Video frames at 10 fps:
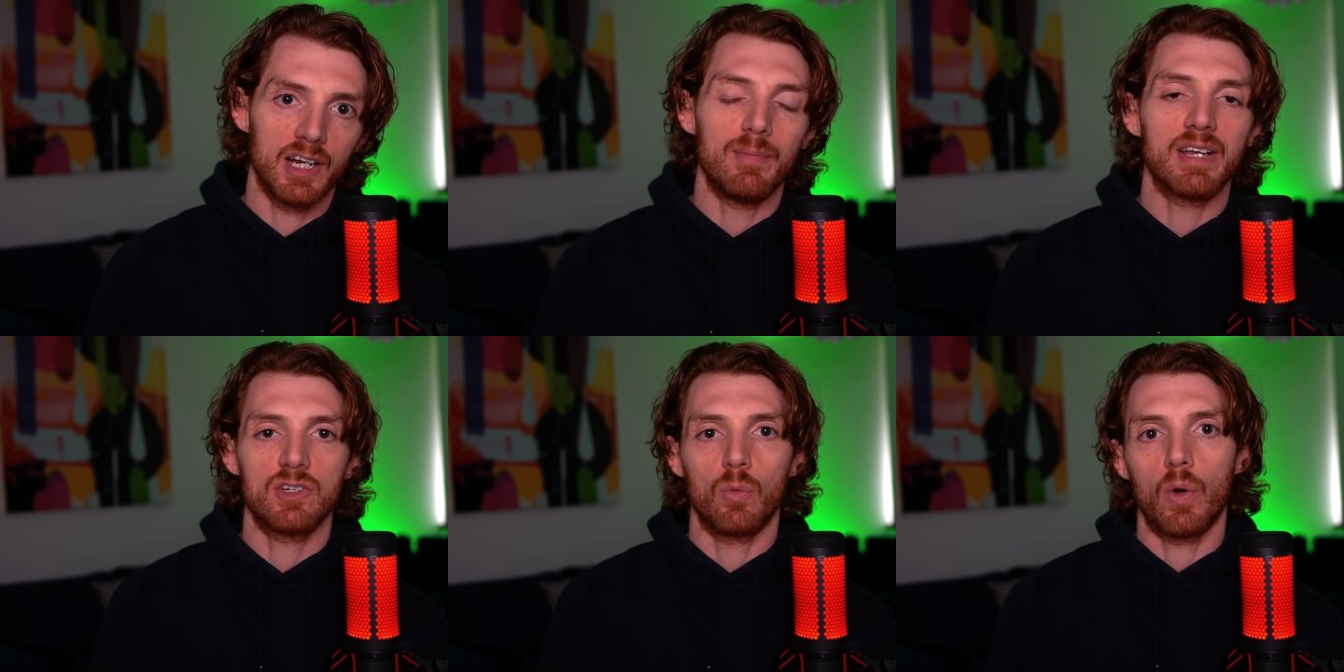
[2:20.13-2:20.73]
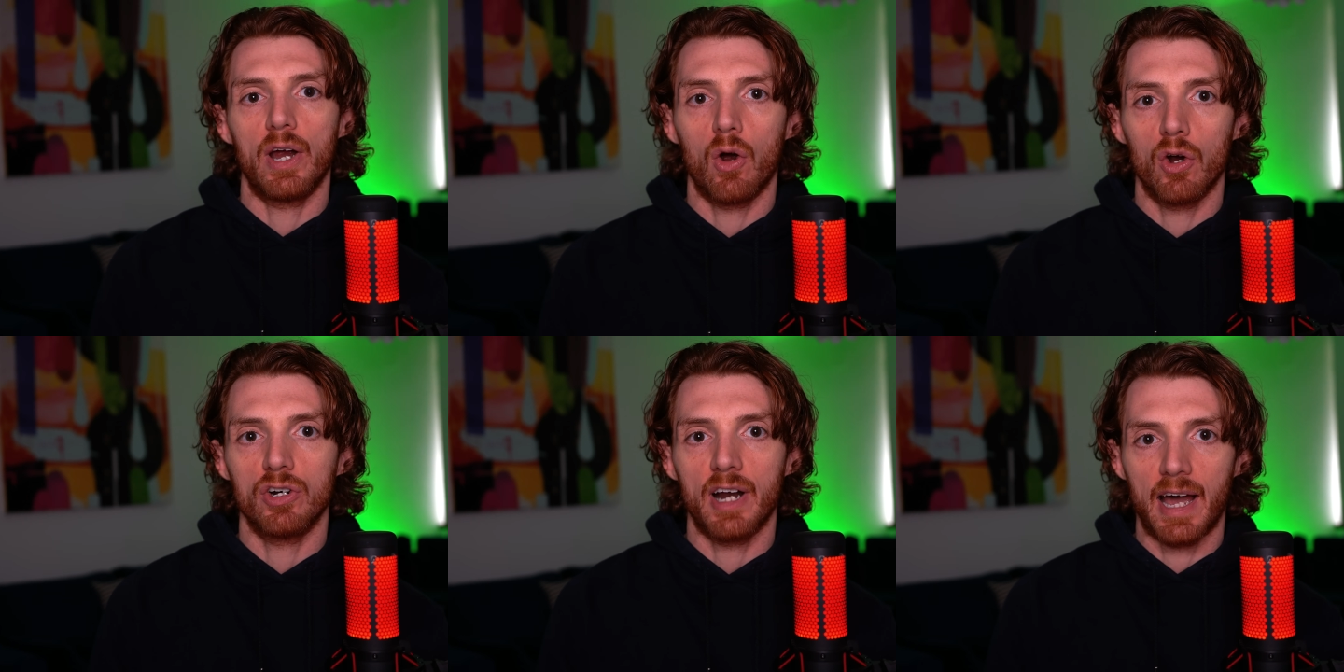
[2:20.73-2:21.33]
and it makes it way
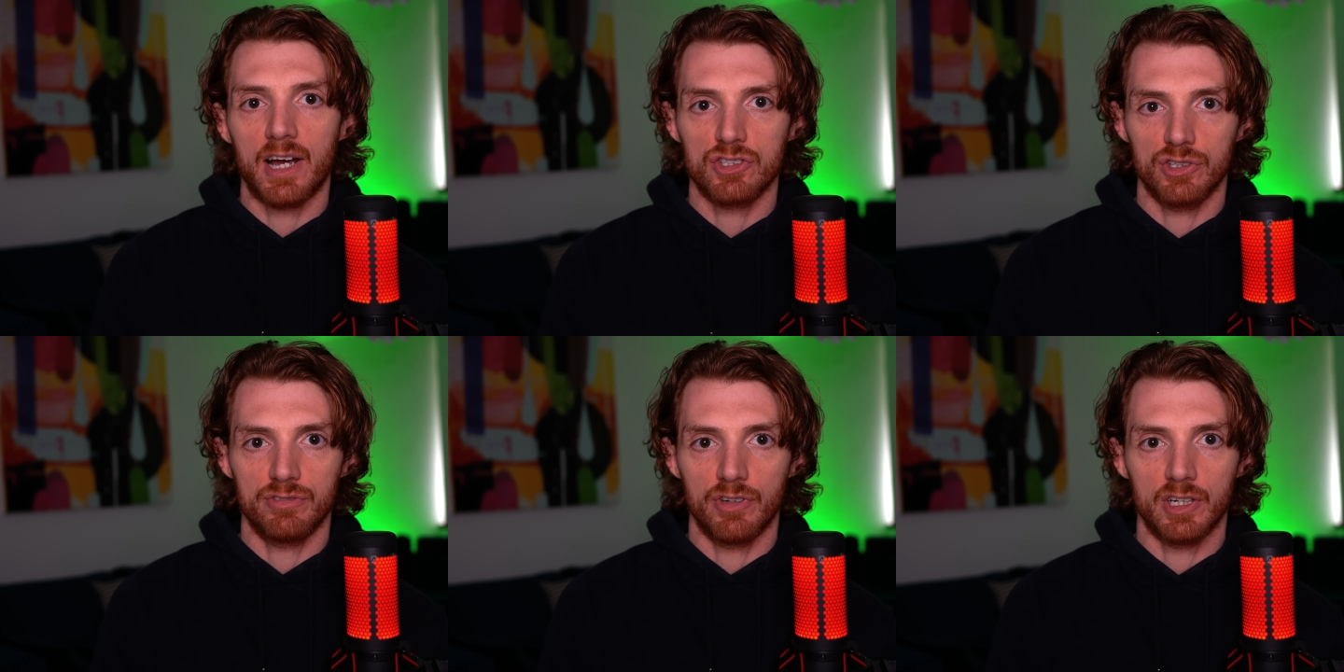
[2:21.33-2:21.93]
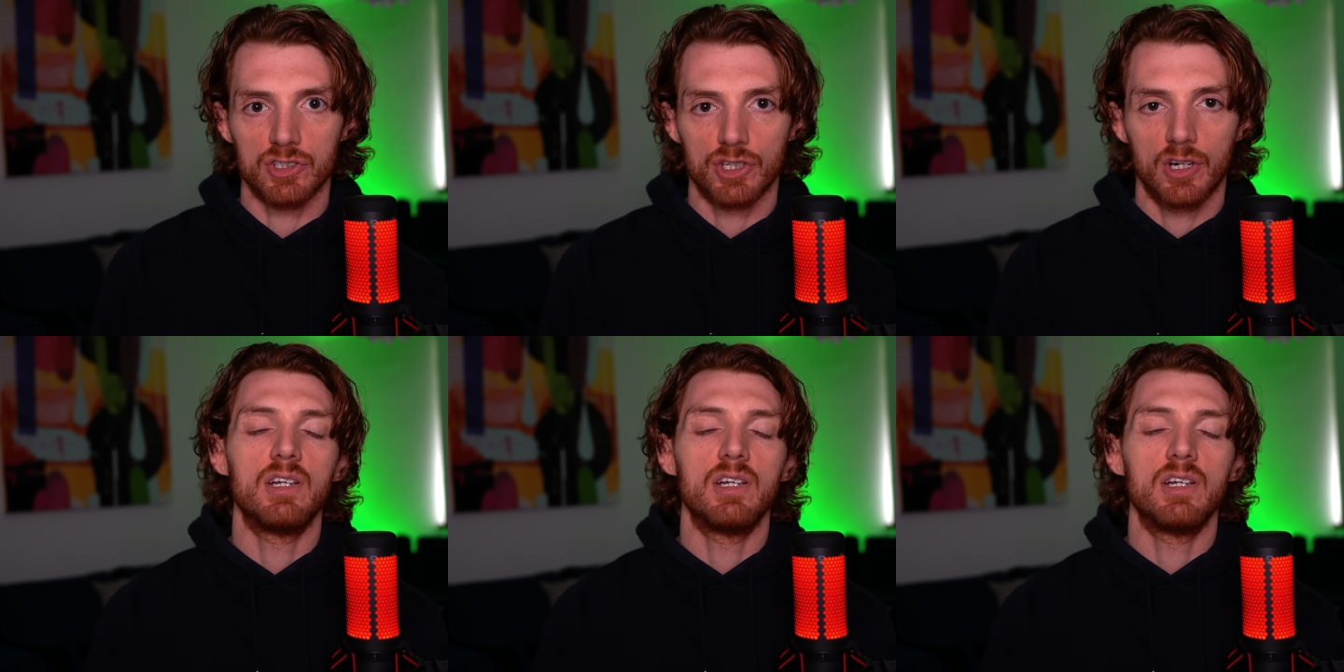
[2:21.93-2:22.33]
harder to actually finish.